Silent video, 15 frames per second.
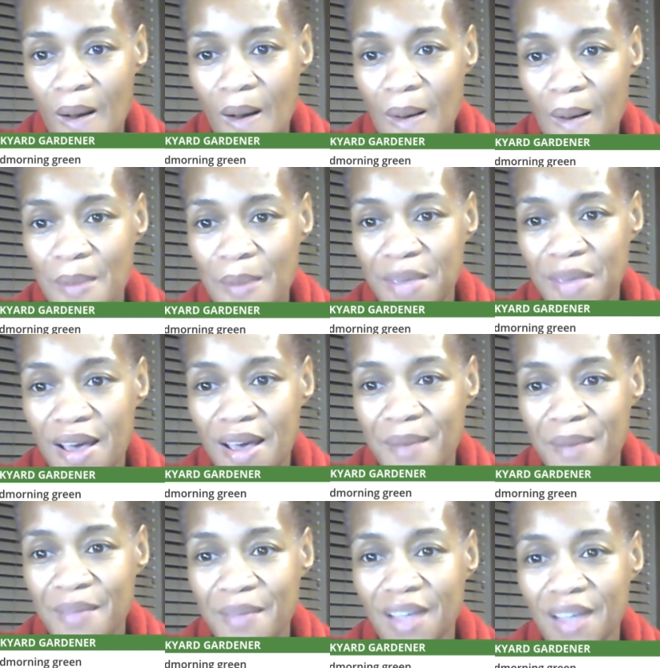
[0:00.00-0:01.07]
Yeah,
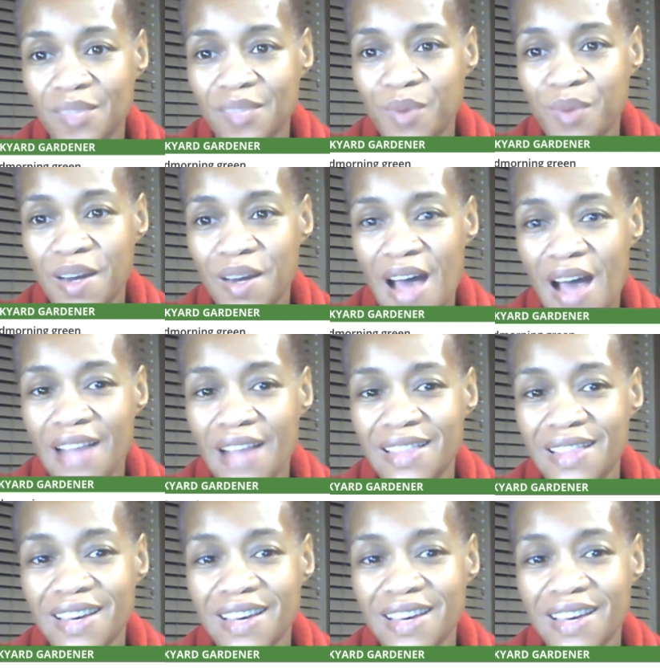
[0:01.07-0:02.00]
that's pretty. I think it's